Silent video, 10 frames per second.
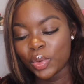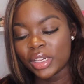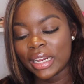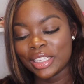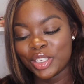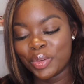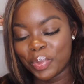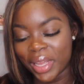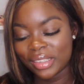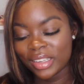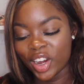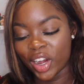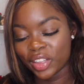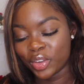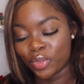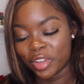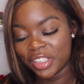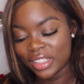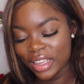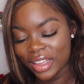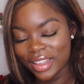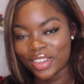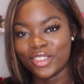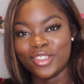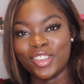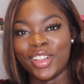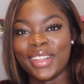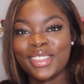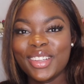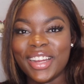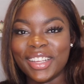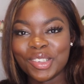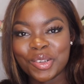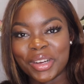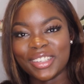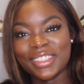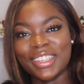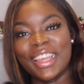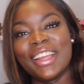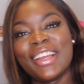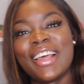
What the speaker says: what is your best characteristic? Oh, that's a nice question.